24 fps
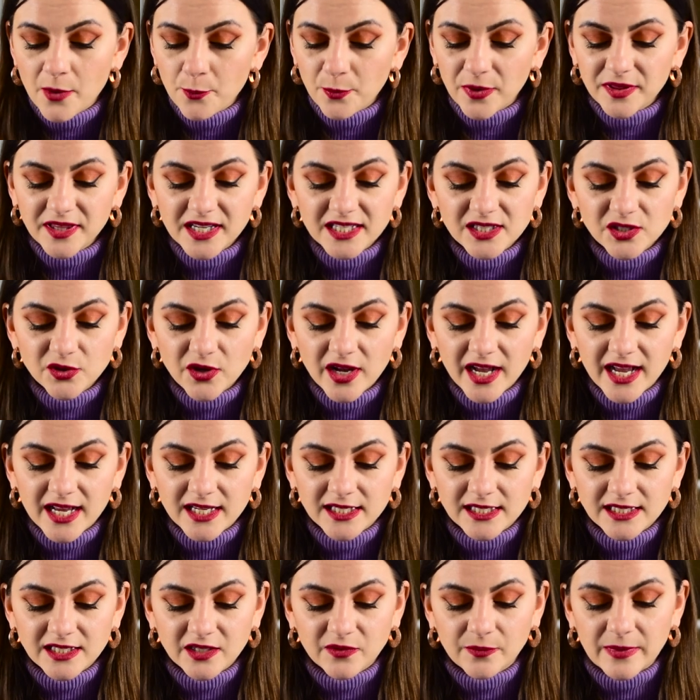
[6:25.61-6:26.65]
But that's okay, I
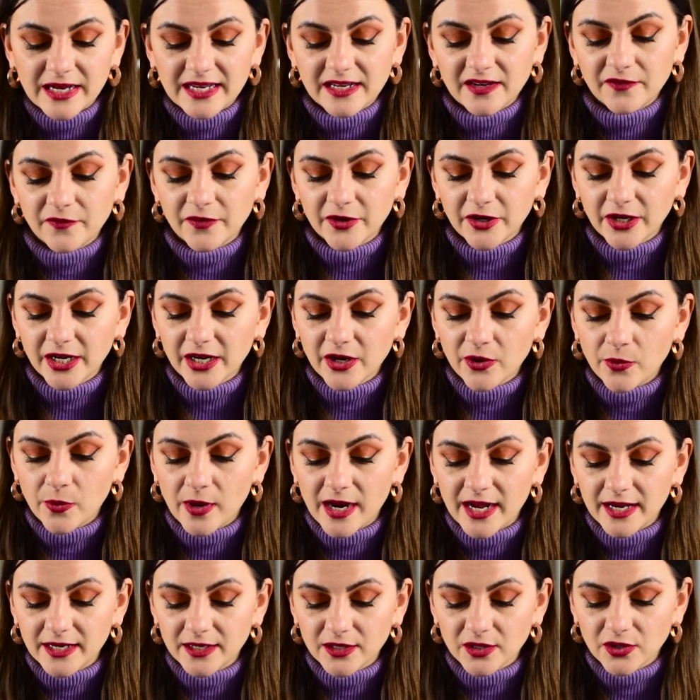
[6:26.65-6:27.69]
still made a very
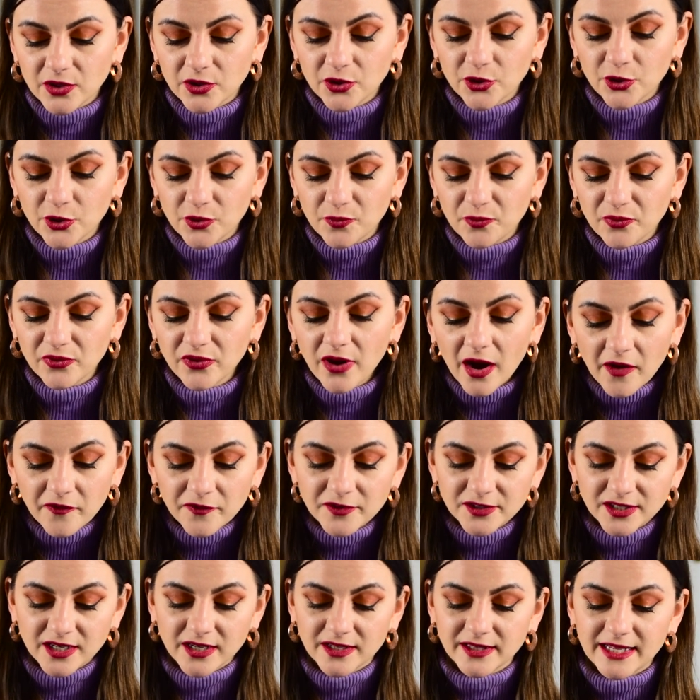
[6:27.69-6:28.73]
quite good
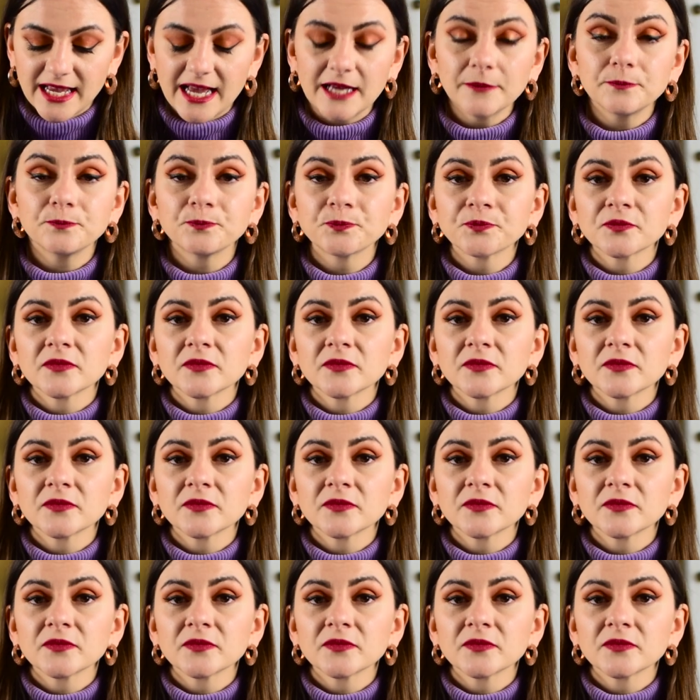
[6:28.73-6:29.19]
profit on that.